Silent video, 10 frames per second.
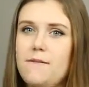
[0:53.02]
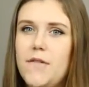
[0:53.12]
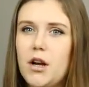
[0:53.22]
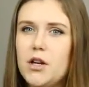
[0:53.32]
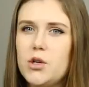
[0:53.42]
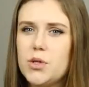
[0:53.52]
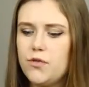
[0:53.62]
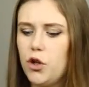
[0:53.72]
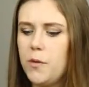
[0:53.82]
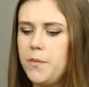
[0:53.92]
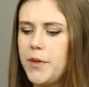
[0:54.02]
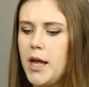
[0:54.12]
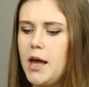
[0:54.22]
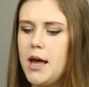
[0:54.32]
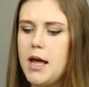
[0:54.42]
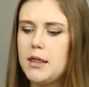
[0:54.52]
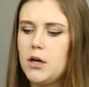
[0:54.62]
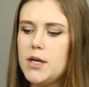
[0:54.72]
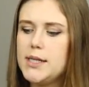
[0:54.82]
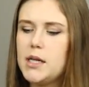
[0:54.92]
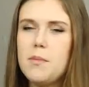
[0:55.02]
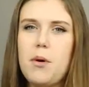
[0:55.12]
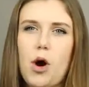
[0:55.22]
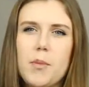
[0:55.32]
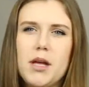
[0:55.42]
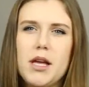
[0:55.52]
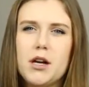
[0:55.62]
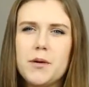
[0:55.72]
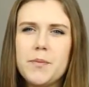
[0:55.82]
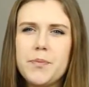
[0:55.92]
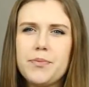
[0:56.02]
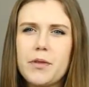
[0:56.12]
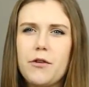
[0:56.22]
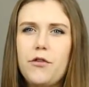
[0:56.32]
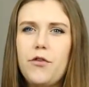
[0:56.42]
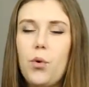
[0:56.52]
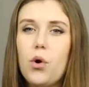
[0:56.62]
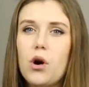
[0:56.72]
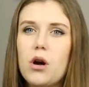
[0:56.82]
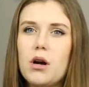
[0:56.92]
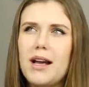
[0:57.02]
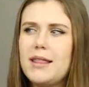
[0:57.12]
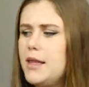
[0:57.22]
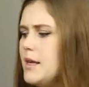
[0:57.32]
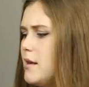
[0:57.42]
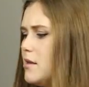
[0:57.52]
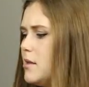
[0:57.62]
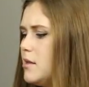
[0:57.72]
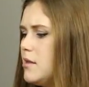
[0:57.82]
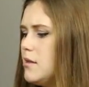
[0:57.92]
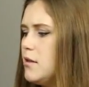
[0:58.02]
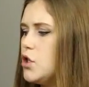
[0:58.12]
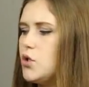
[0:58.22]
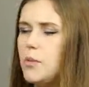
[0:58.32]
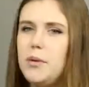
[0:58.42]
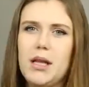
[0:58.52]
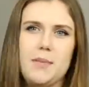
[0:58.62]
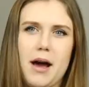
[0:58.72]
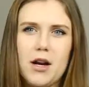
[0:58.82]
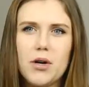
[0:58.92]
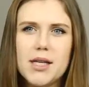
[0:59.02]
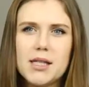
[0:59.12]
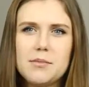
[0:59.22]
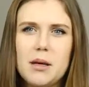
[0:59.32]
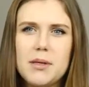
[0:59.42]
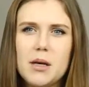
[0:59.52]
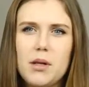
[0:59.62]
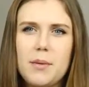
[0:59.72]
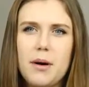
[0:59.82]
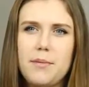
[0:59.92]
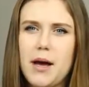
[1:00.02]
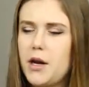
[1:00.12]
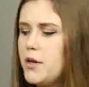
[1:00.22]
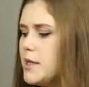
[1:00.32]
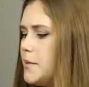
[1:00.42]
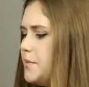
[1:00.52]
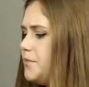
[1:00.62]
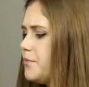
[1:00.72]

Very useful. There is a compartment here for, I think it's AAA batteries, maybe AA batteries.